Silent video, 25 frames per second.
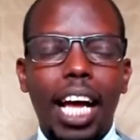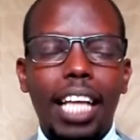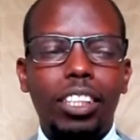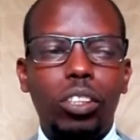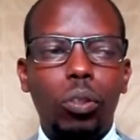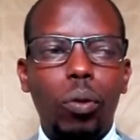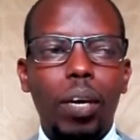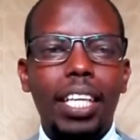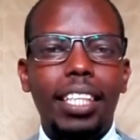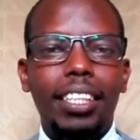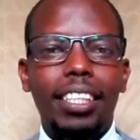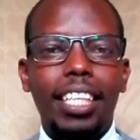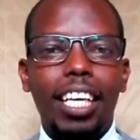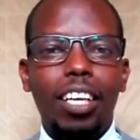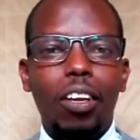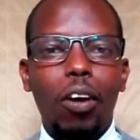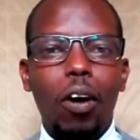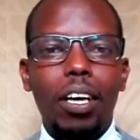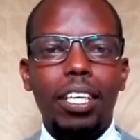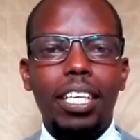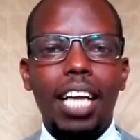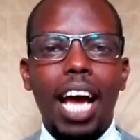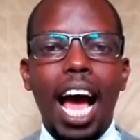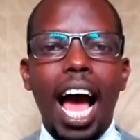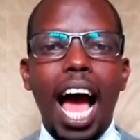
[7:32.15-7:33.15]
That's when the
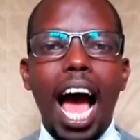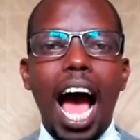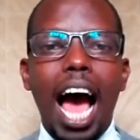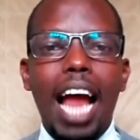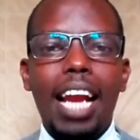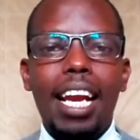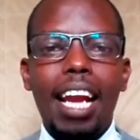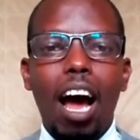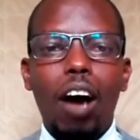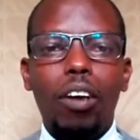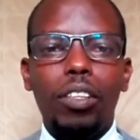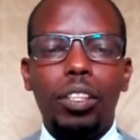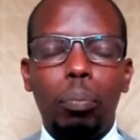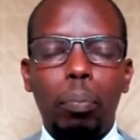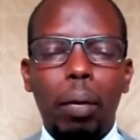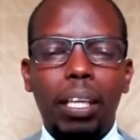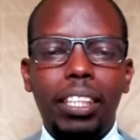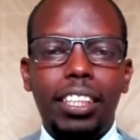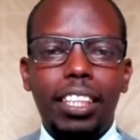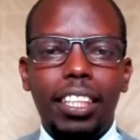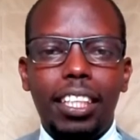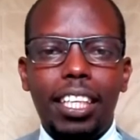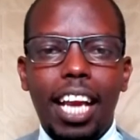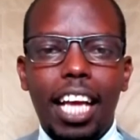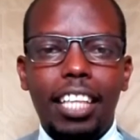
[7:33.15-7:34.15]
Lord allows
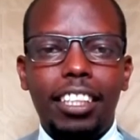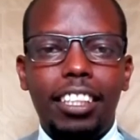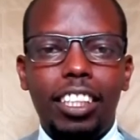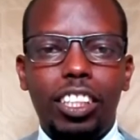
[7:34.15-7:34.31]
particular